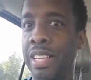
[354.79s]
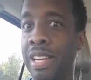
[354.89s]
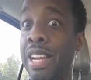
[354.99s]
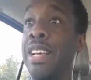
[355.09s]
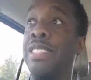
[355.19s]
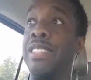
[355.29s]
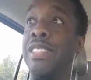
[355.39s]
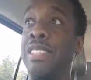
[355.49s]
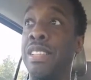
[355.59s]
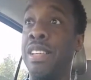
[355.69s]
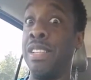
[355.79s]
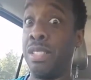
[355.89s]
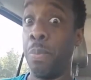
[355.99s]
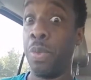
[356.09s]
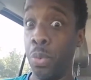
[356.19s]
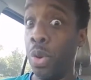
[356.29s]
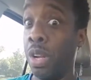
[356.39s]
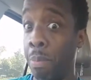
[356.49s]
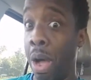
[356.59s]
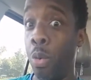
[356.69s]
unless it's something
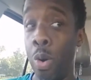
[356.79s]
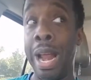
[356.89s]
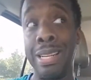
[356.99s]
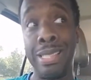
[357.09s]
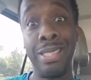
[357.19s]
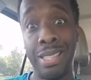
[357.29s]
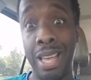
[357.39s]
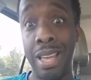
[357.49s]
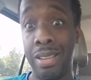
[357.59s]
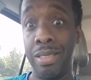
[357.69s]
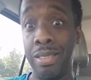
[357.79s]
real about what I just said.